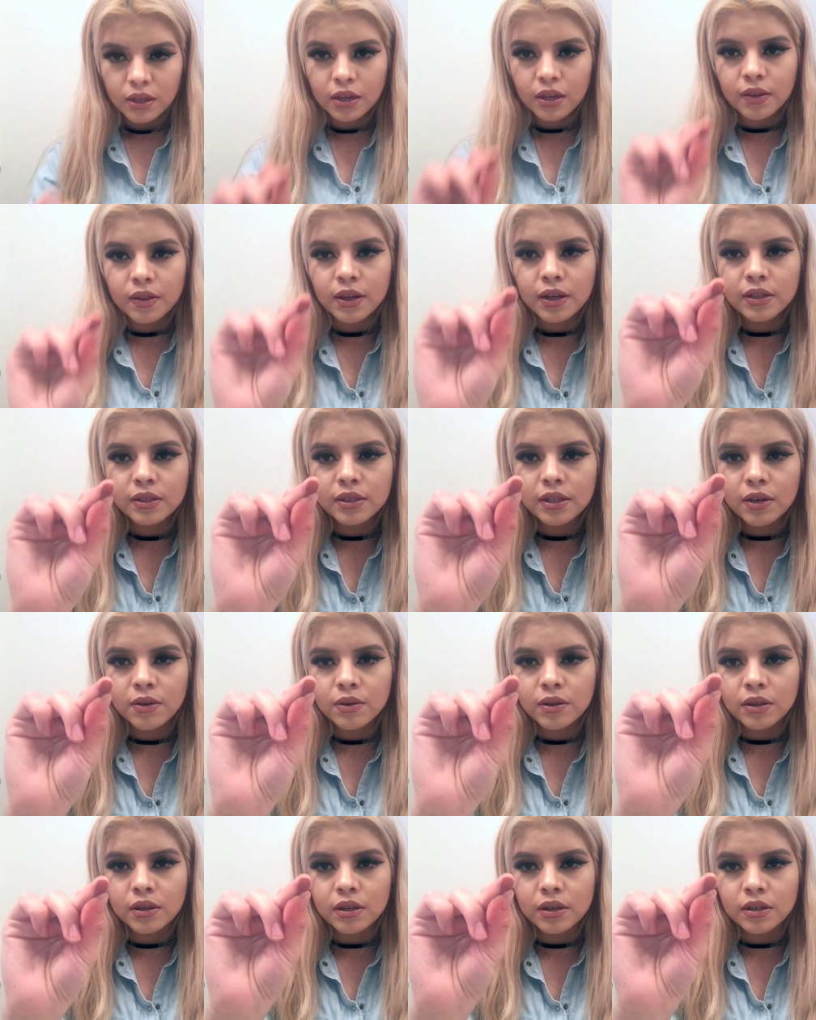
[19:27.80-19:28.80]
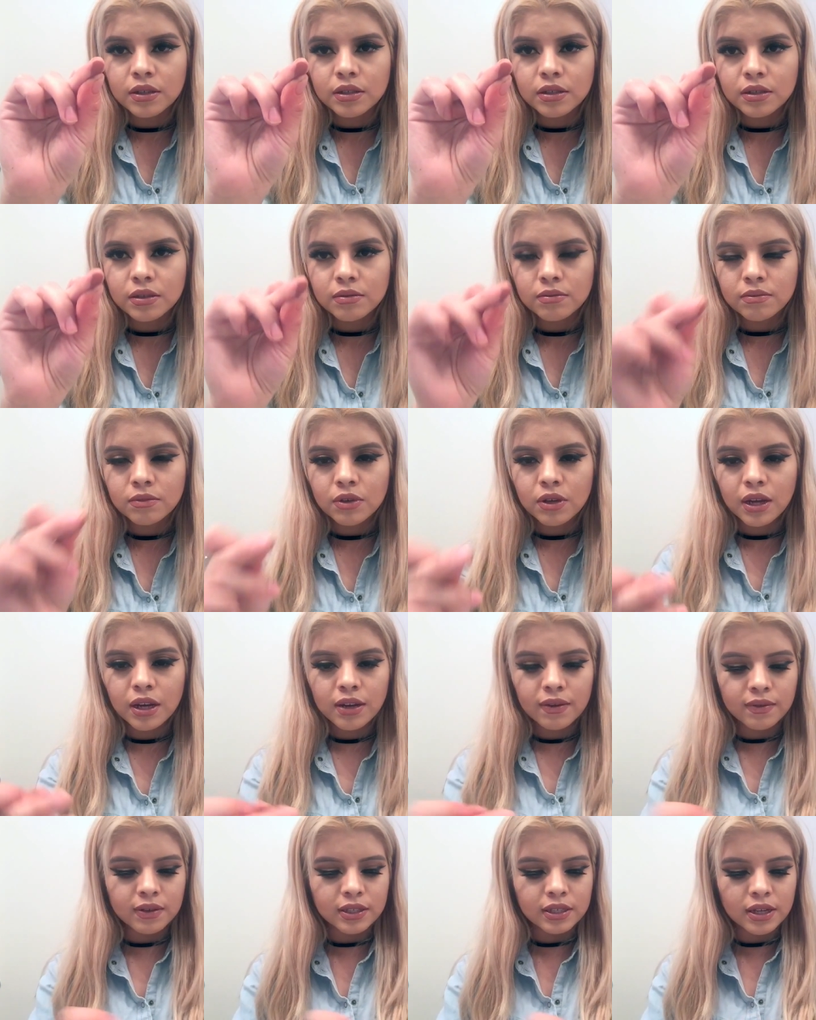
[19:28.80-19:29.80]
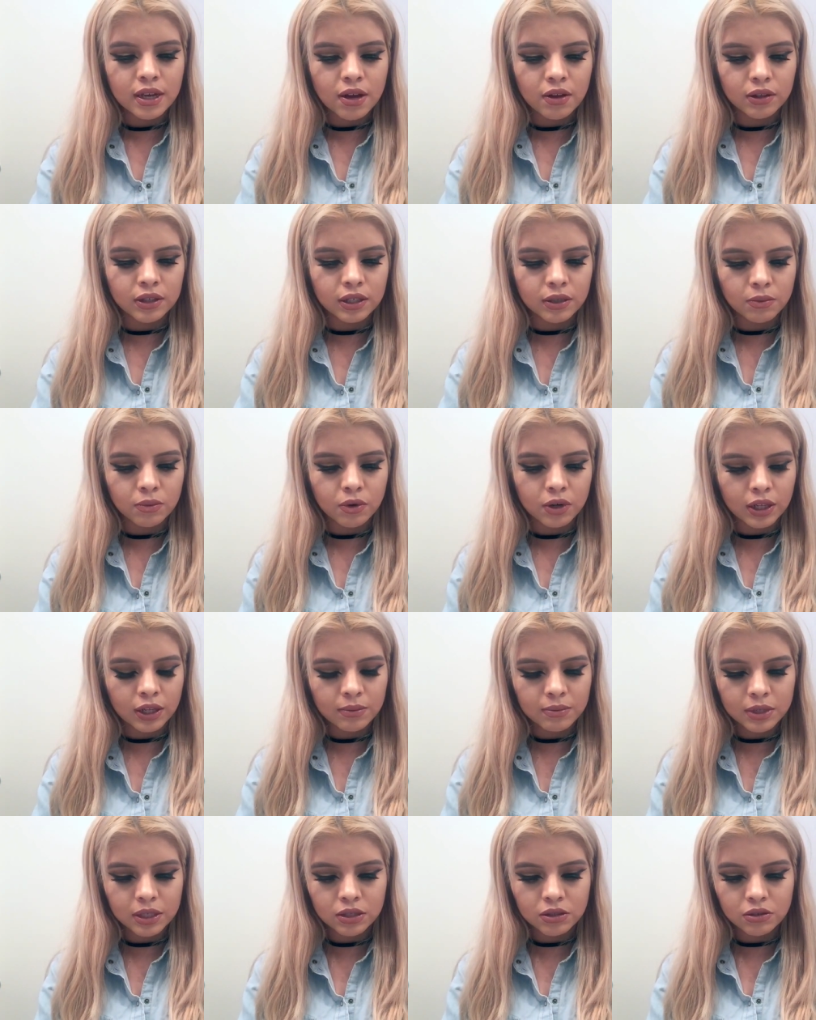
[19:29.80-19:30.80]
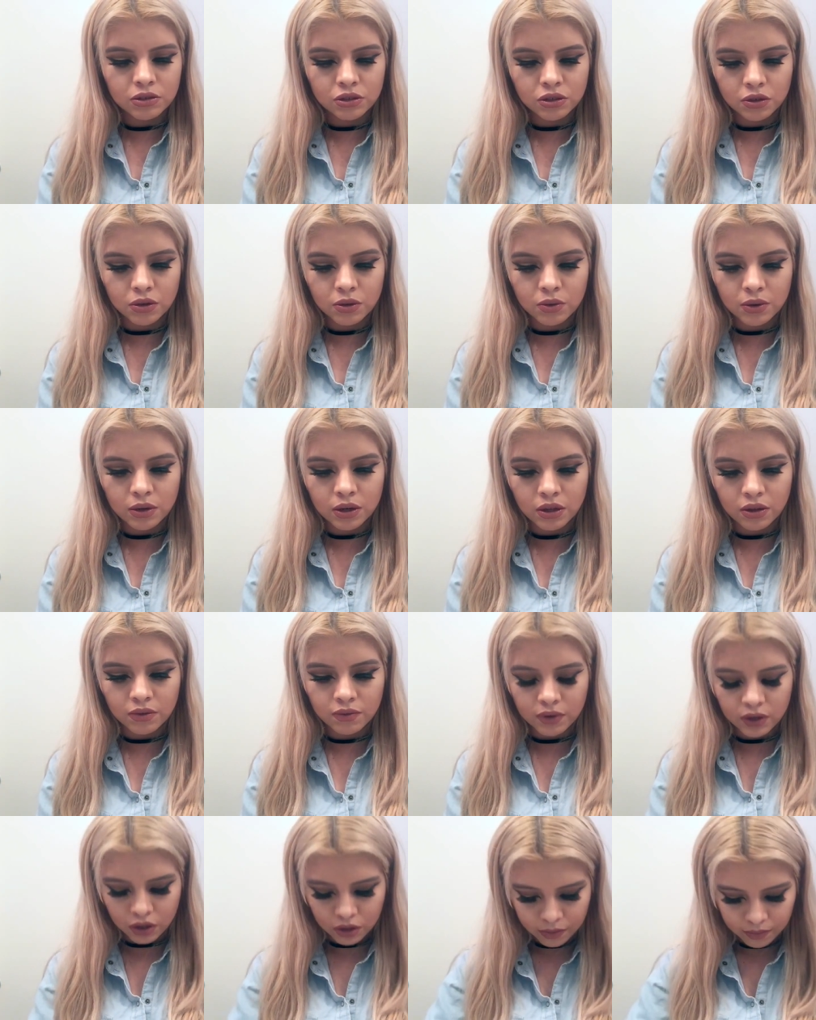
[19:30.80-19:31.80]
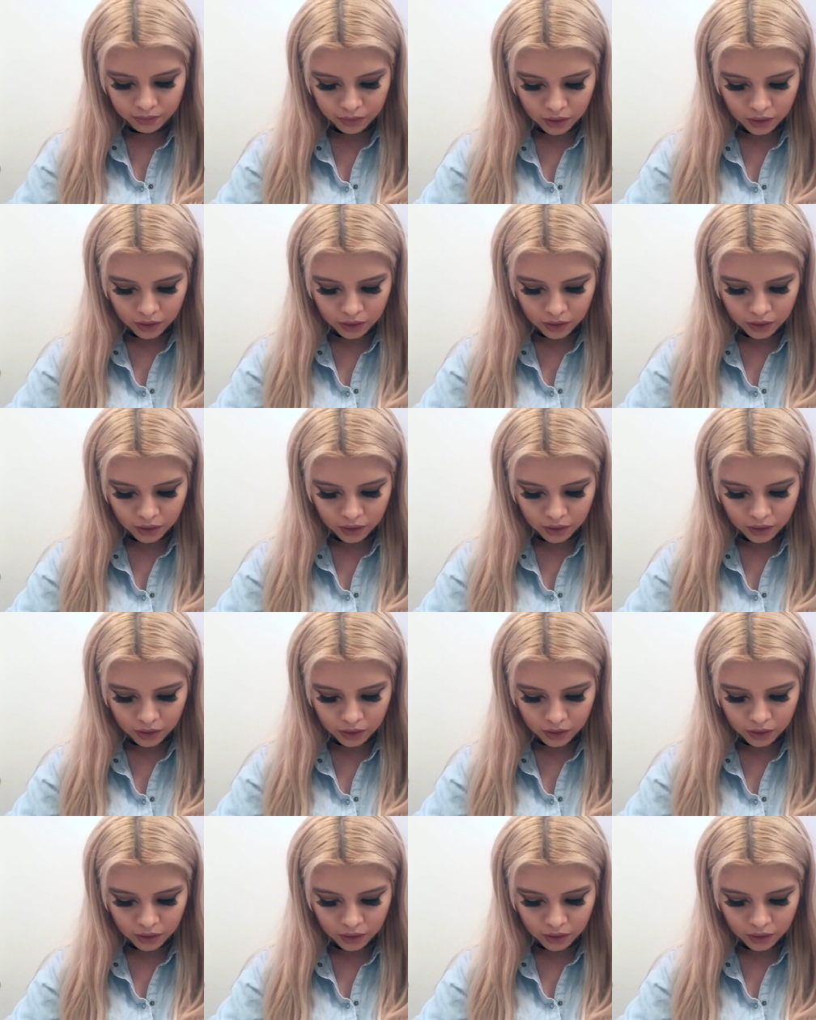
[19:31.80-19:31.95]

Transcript: And that's how it looks. You can't even tell anymore. Let me show you another finger.